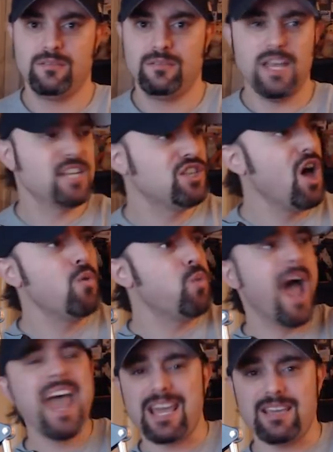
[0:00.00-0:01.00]
There's no
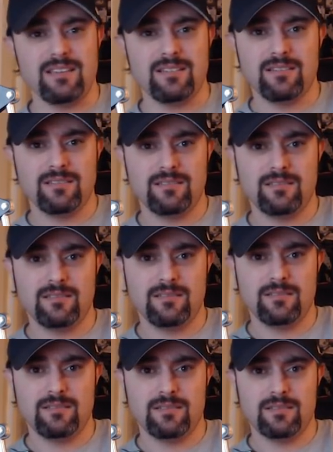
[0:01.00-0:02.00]
way
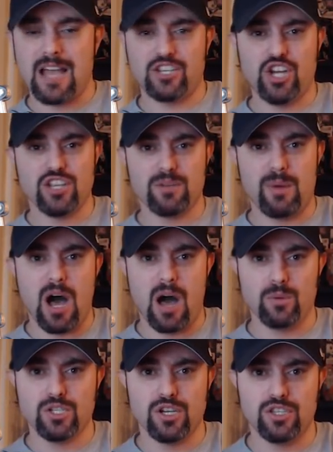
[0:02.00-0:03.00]
that Jinder Mahal
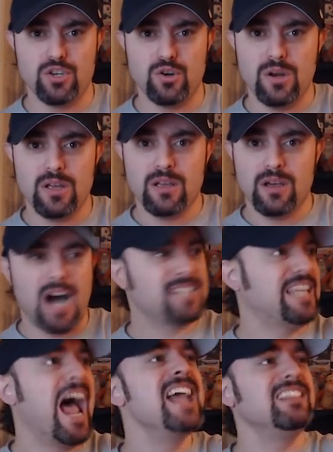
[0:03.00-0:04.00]
was going to do a
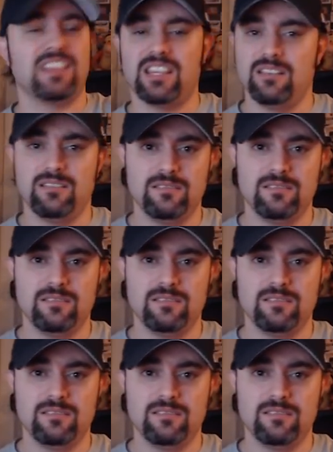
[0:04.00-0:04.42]
tenth